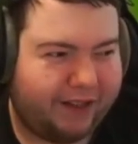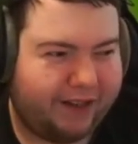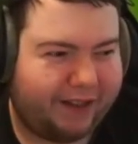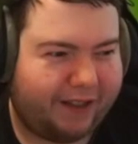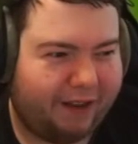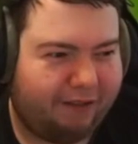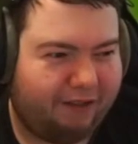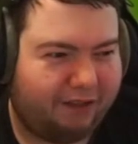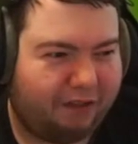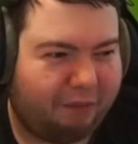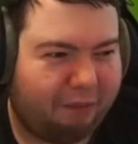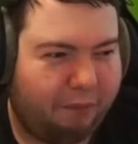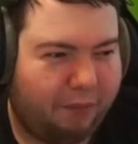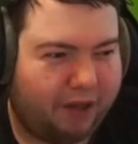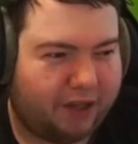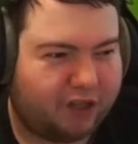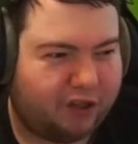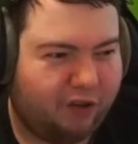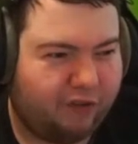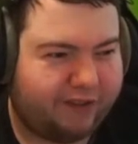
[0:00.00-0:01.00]
think there is
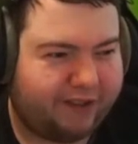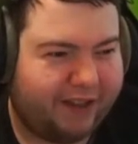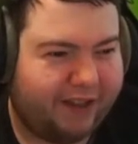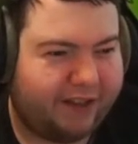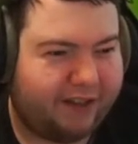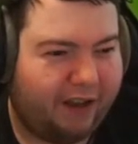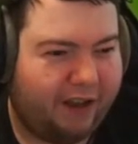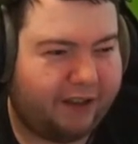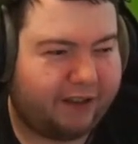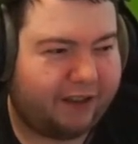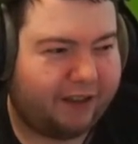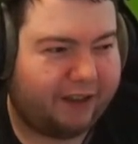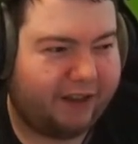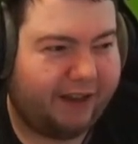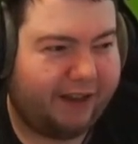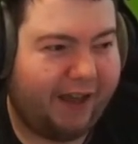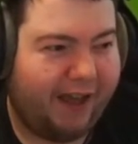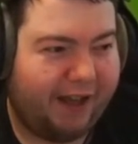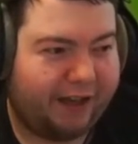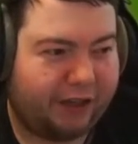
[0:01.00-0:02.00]
much content other
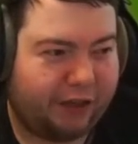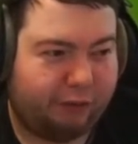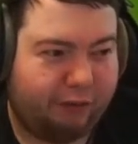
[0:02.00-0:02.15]
than that.